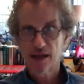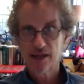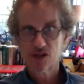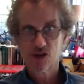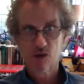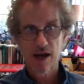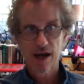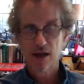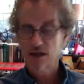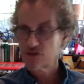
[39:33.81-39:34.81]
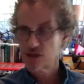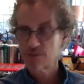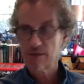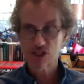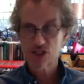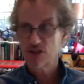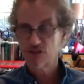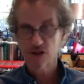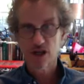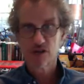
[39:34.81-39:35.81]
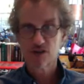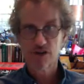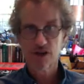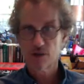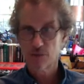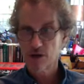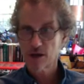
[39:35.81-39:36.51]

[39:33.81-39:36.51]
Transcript: And so sometimes it's in the footnotes of another book.